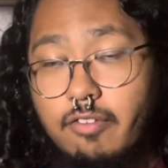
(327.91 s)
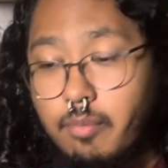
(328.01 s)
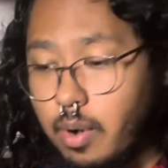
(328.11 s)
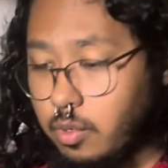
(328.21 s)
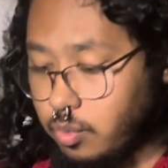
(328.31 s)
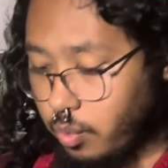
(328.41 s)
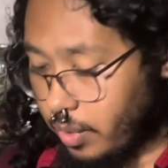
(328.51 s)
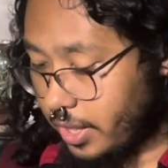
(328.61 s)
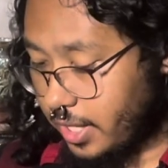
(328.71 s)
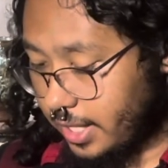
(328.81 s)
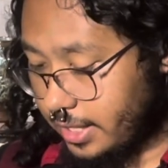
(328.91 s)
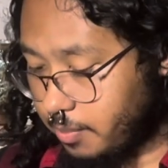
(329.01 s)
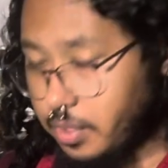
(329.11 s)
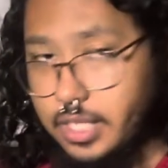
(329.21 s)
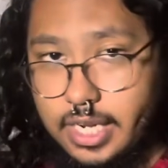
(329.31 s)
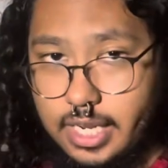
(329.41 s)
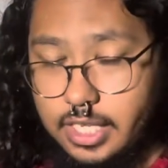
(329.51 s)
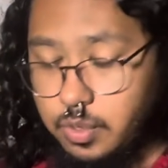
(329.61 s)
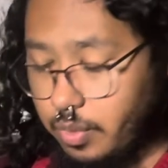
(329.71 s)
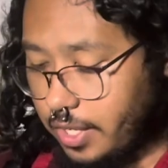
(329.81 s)
approach with what it's presenting
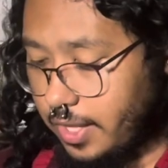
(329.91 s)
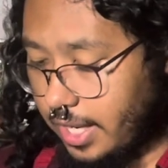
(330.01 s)
us with.